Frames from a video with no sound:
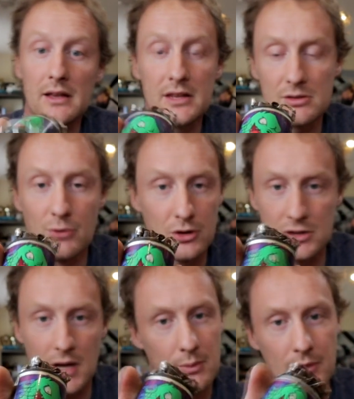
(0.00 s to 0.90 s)
This motor
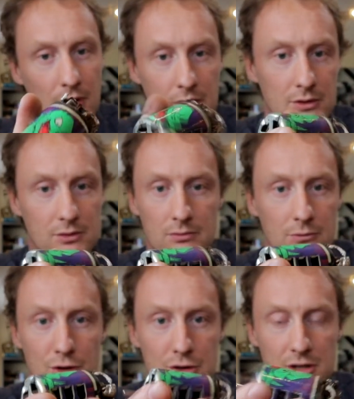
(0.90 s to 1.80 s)
is now beyond
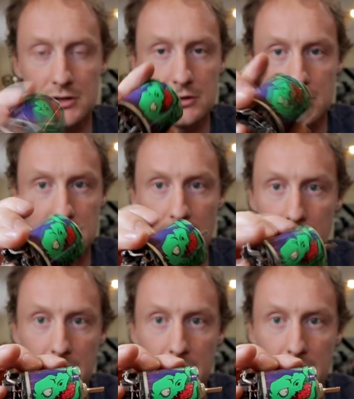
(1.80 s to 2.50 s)
use, it's goose now,